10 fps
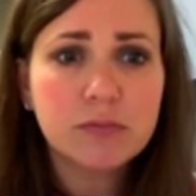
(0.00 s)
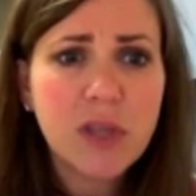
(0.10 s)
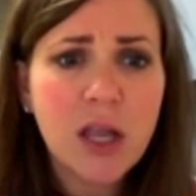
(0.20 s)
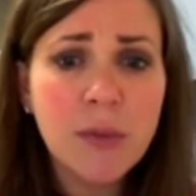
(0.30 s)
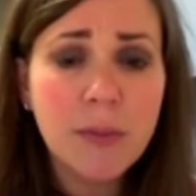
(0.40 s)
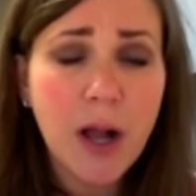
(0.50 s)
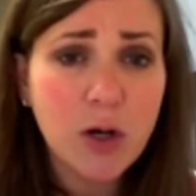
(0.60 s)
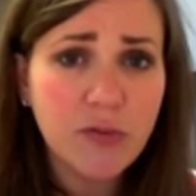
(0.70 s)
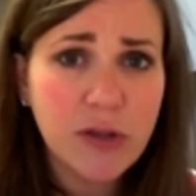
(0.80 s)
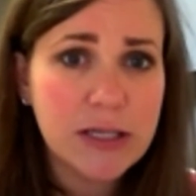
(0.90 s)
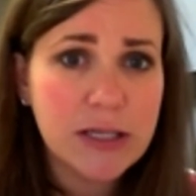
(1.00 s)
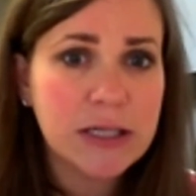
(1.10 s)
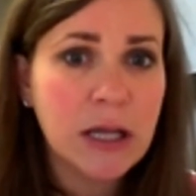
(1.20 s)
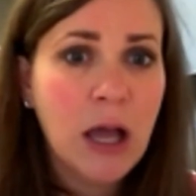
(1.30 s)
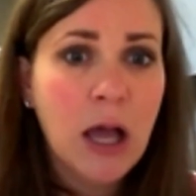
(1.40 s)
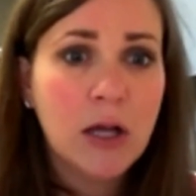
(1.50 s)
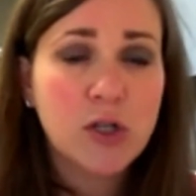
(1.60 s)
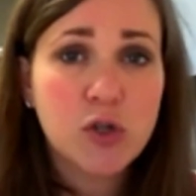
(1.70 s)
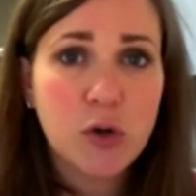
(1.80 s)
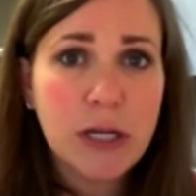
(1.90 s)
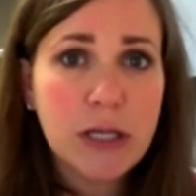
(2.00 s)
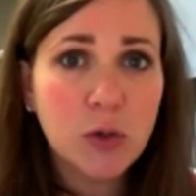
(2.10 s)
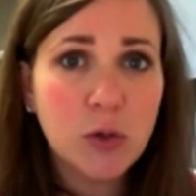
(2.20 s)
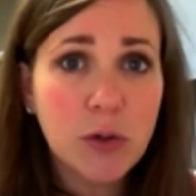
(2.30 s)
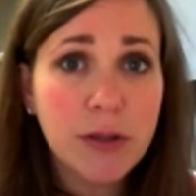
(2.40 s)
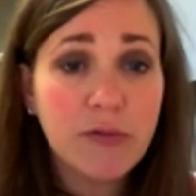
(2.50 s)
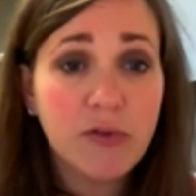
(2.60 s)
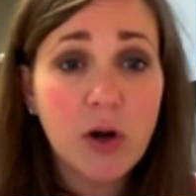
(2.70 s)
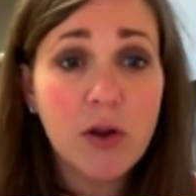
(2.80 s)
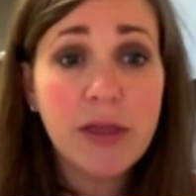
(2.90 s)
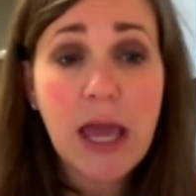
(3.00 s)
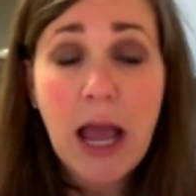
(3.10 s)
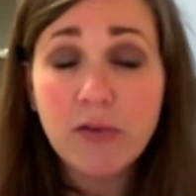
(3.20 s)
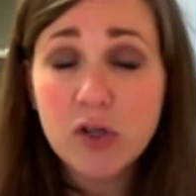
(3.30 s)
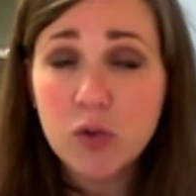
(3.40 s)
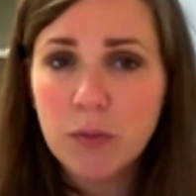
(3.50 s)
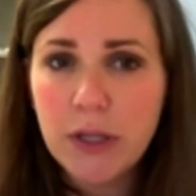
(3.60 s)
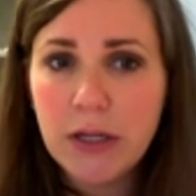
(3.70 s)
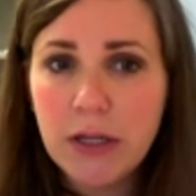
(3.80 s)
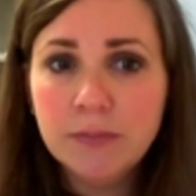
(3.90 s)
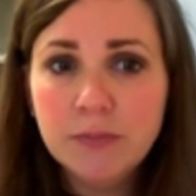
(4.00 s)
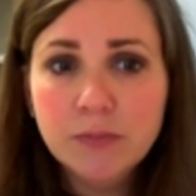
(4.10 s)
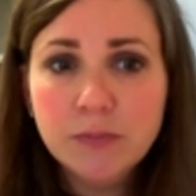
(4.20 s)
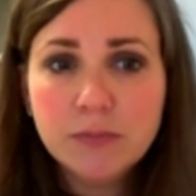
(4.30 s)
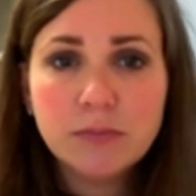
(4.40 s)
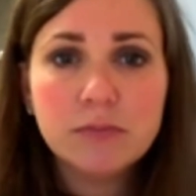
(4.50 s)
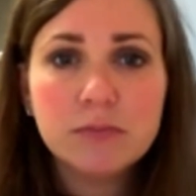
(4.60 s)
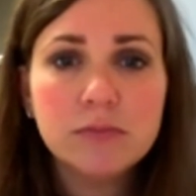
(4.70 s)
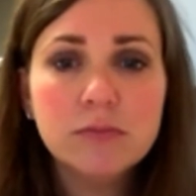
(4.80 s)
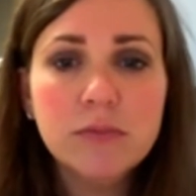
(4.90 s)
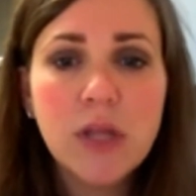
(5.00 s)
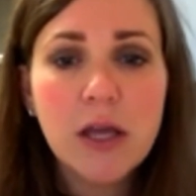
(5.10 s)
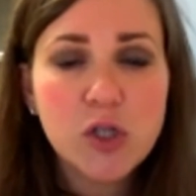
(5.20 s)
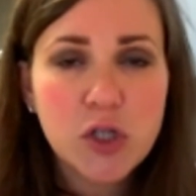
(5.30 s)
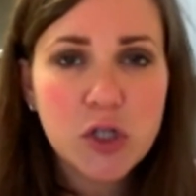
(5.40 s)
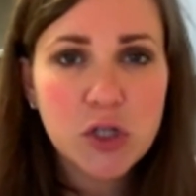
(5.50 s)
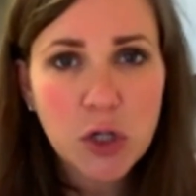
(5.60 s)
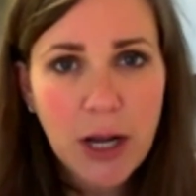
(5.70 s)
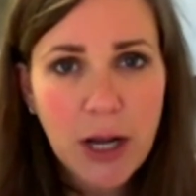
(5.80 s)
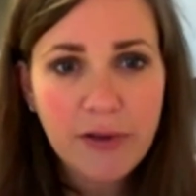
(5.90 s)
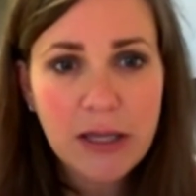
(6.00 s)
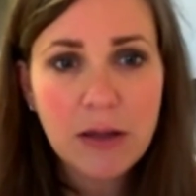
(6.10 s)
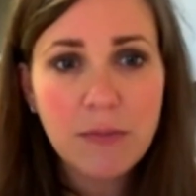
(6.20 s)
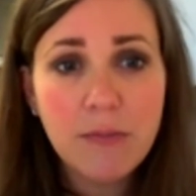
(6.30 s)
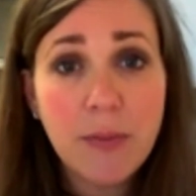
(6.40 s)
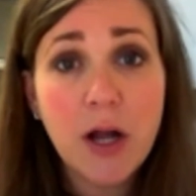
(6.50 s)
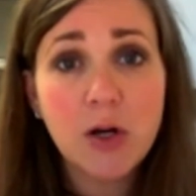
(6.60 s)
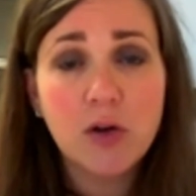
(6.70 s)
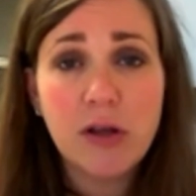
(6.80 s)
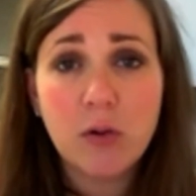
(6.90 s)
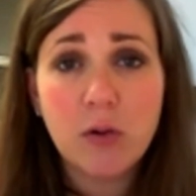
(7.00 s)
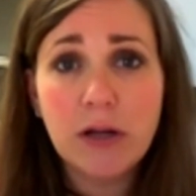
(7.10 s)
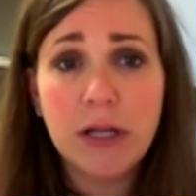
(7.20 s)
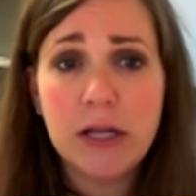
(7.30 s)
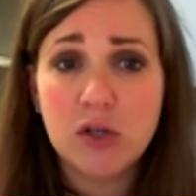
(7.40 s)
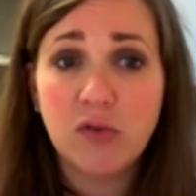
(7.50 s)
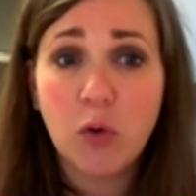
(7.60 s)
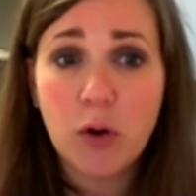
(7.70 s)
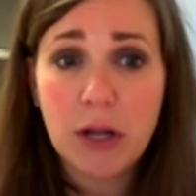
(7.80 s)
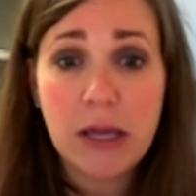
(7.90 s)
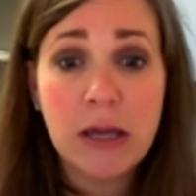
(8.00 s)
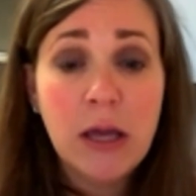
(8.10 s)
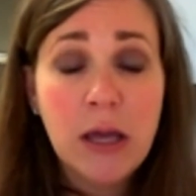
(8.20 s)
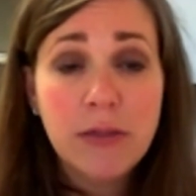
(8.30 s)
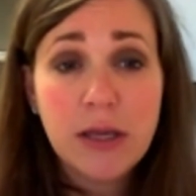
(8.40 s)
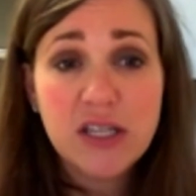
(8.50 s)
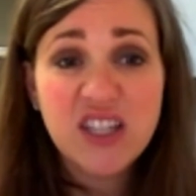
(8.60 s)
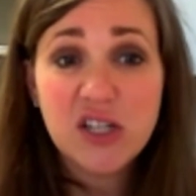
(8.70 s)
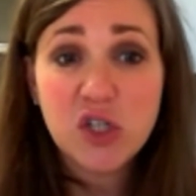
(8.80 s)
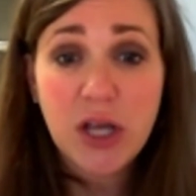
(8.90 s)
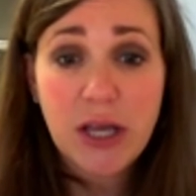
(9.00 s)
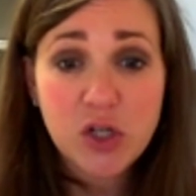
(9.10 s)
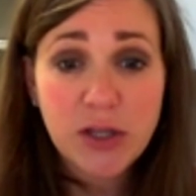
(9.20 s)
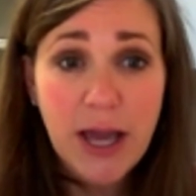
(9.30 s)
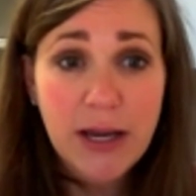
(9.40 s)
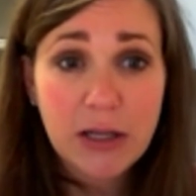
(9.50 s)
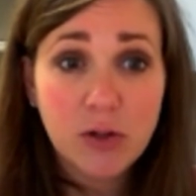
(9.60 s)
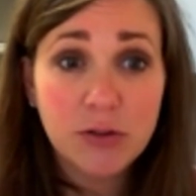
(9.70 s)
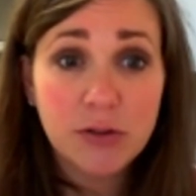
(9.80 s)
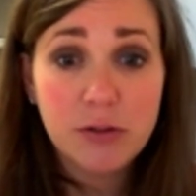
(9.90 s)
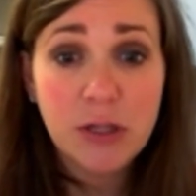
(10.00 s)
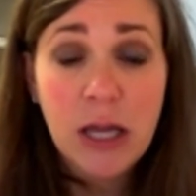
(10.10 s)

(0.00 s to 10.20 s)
mammography is a screening tool that for the average woman, she should start having mammography around age 40. Things that change that include